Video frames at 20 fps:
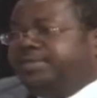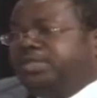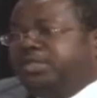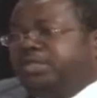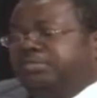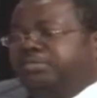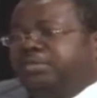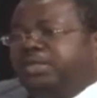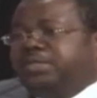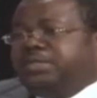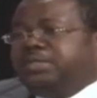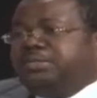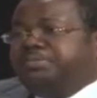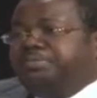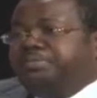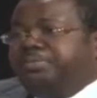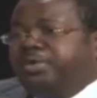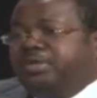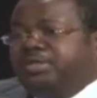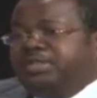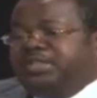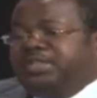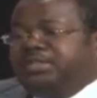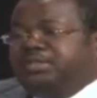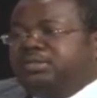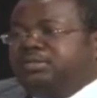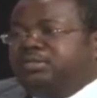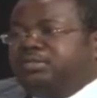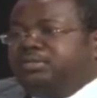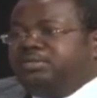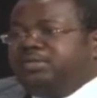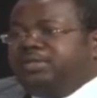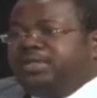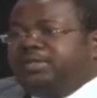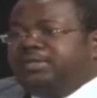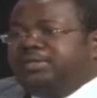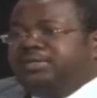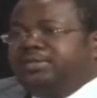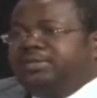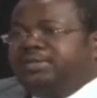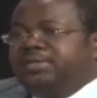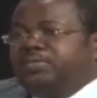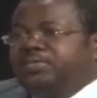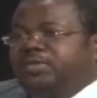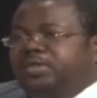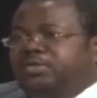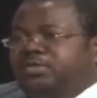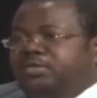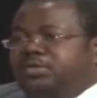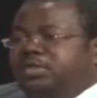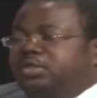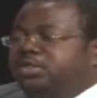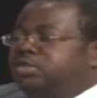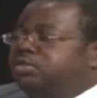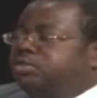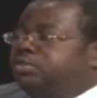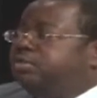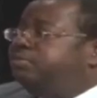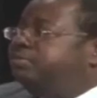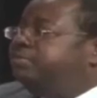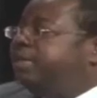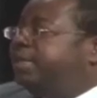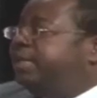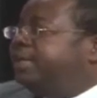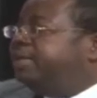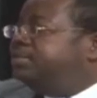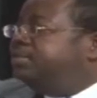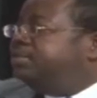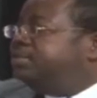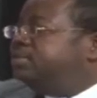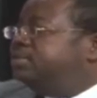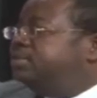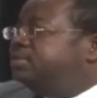but it's important to note that we just don't finance